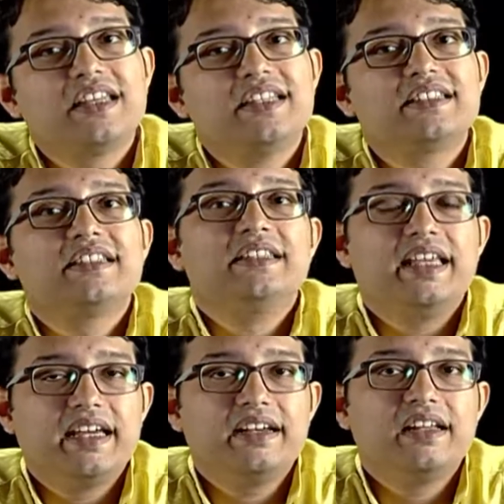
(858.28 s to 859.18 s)
is
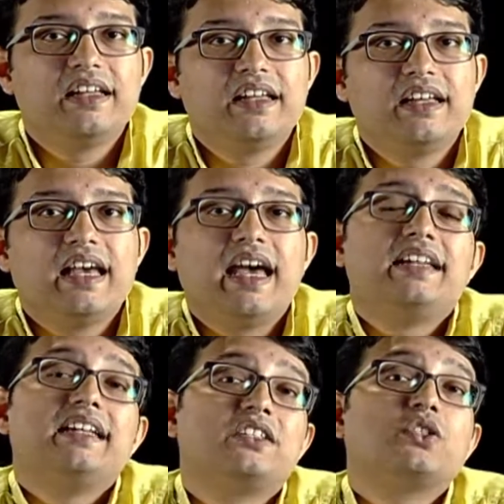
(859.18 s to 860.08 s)
there and
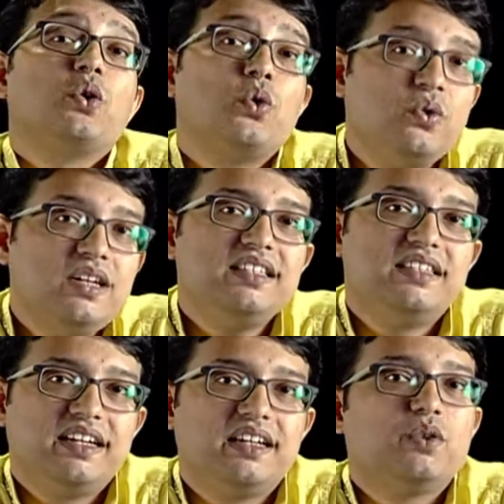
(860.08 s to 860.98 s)
it's only
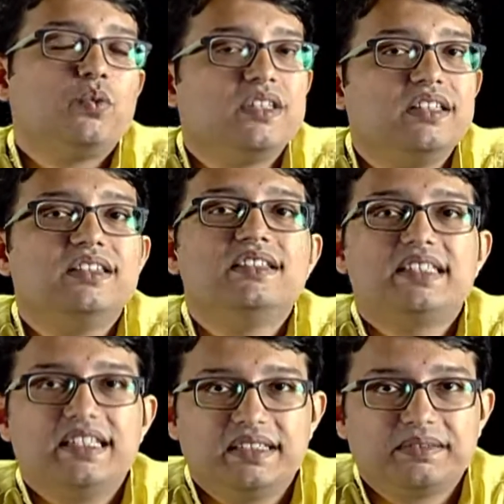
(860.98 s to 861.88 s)
there within the
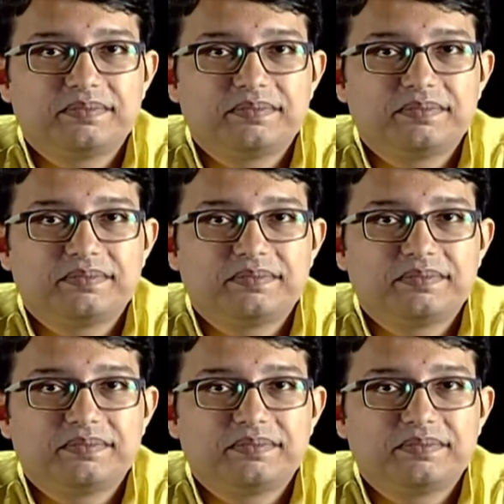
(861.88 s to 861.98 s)
scene.